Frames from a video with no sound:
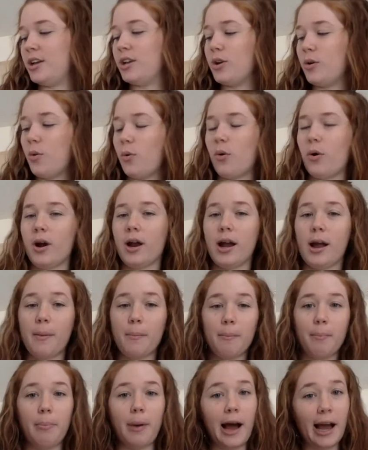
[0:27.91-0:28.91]
your
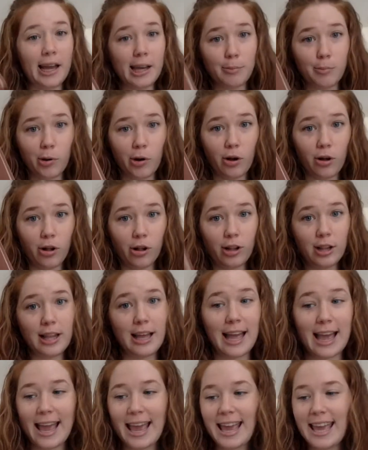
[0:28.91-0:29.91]
Bible
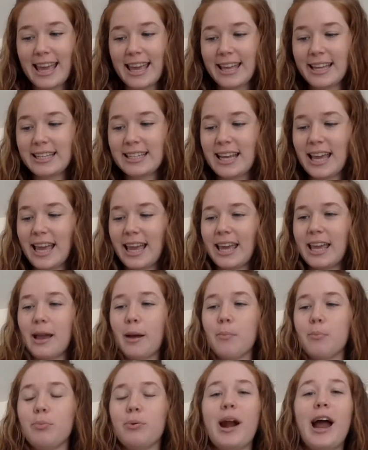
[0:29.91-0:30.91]
and a
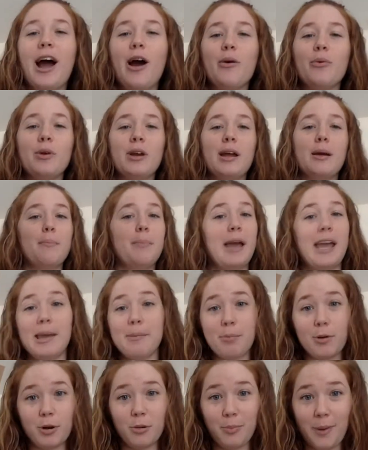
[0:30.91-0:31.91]
brown
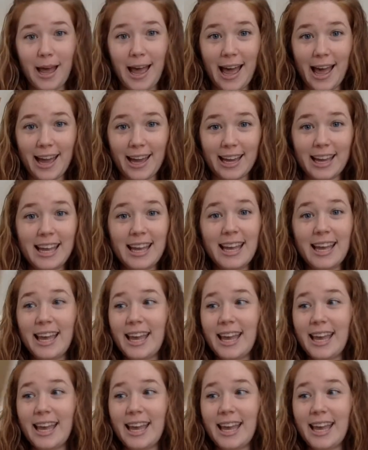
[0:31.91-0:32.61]
paper bag.